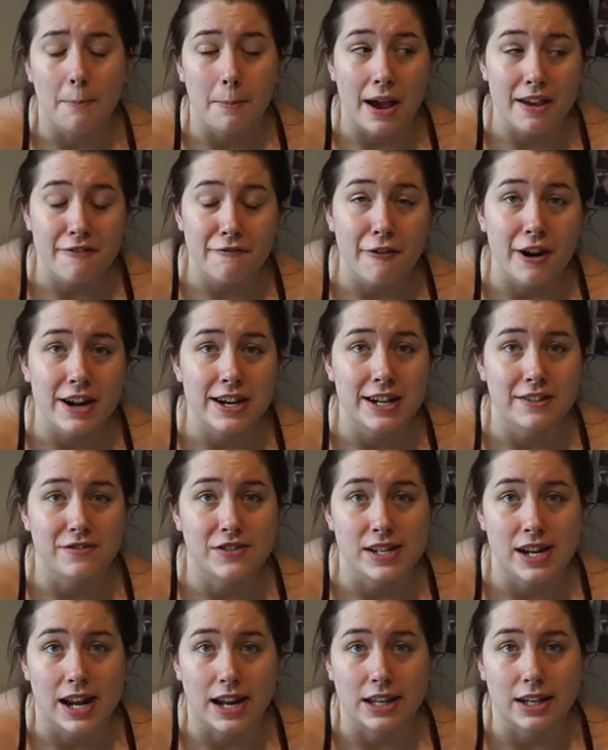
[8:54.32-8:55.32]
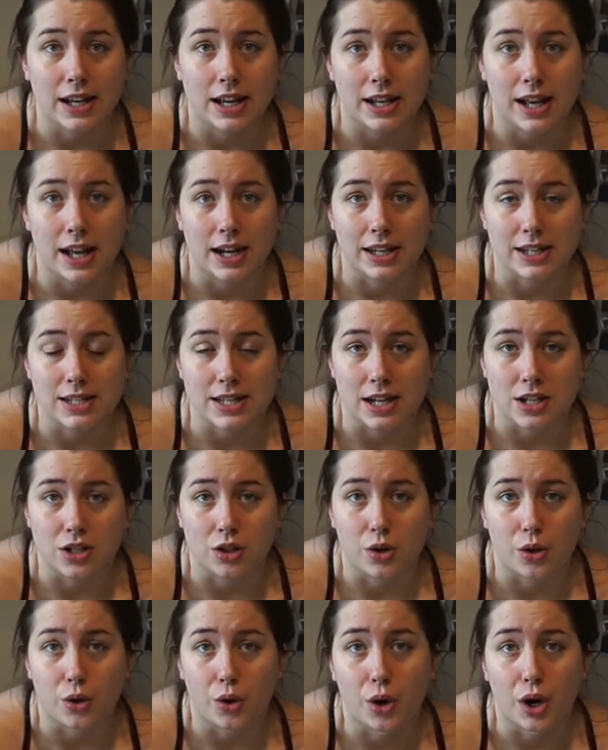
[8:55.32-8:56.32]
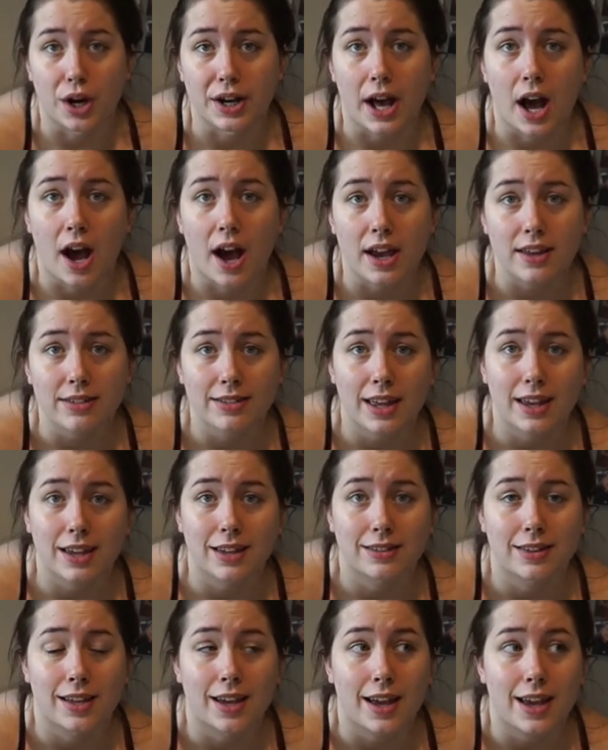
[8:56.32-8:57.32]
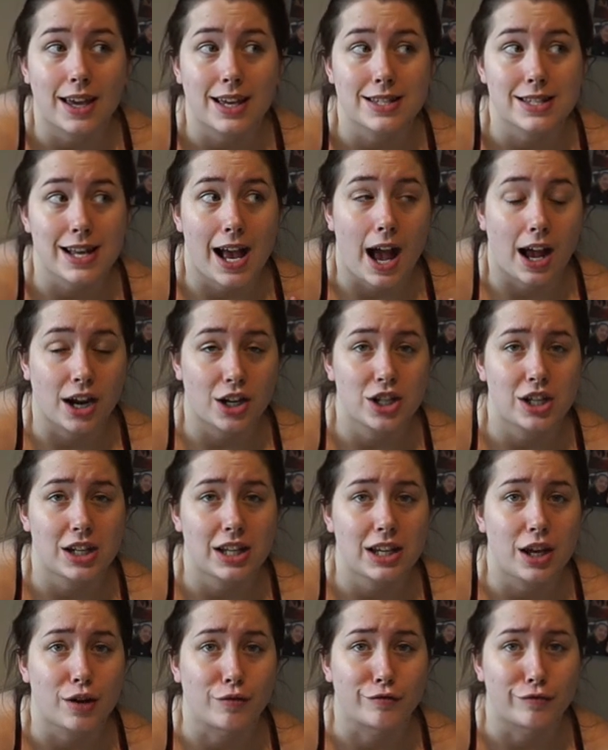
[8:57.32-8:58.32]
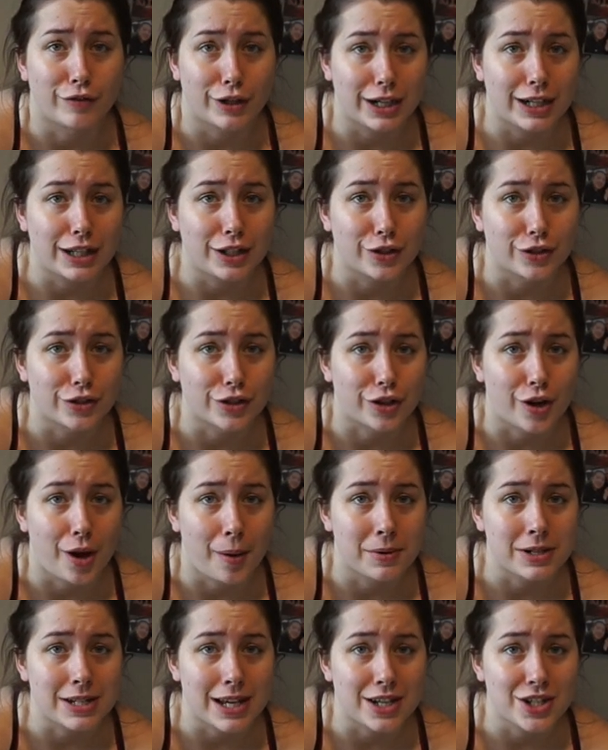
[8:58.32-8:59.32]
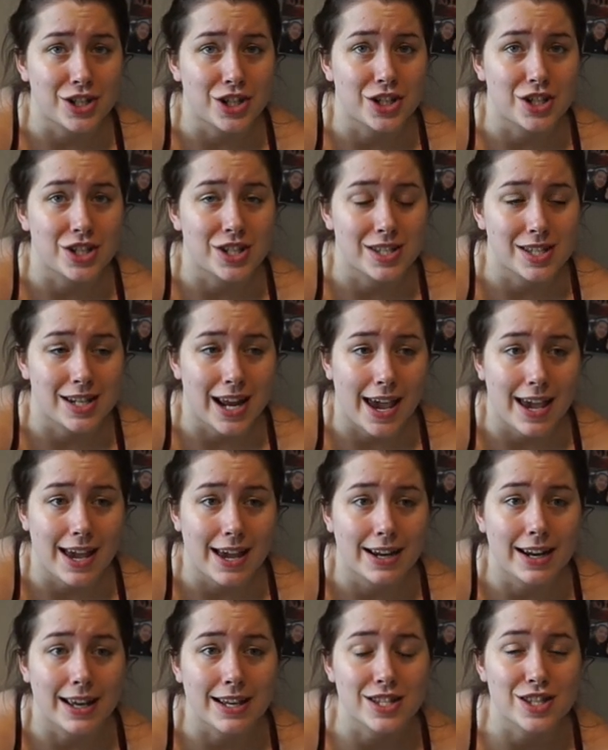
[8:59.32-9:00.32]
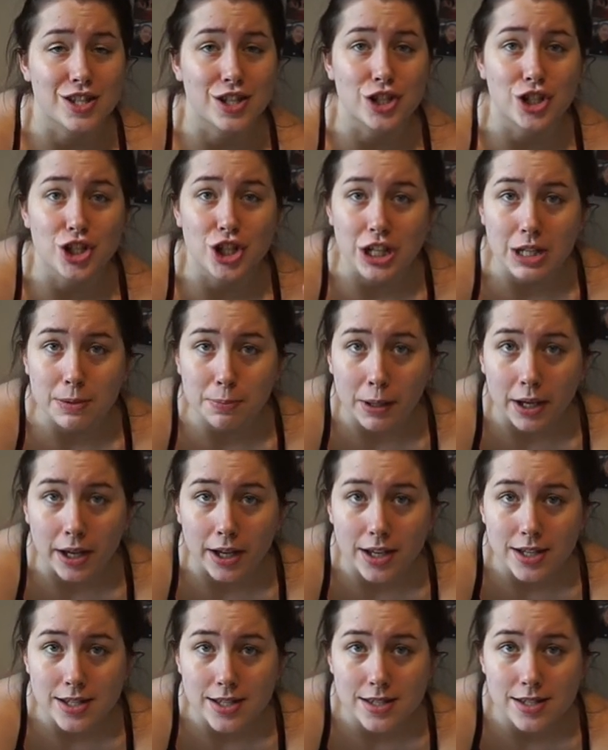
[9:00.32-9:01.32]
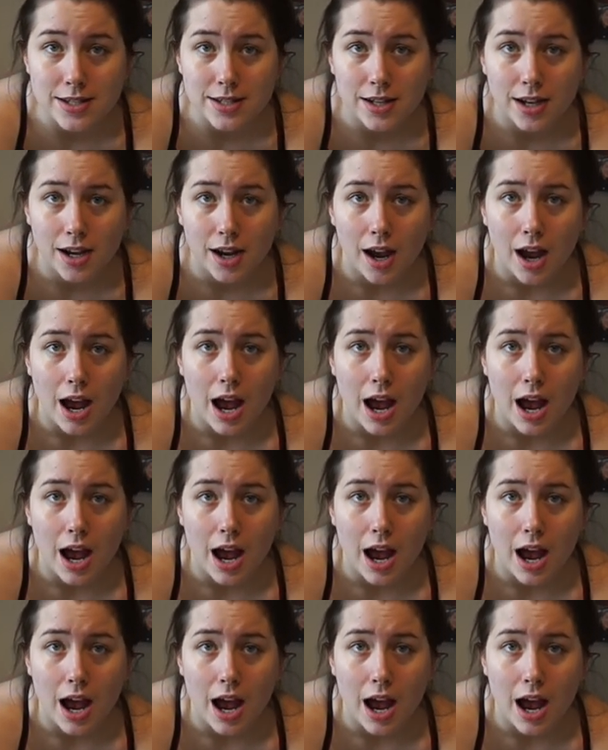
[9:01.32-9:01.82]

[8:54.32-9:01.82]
my friend lives in Alexander Court, and I think that it is actually a really good accommodation to stay in. It's the cheapest,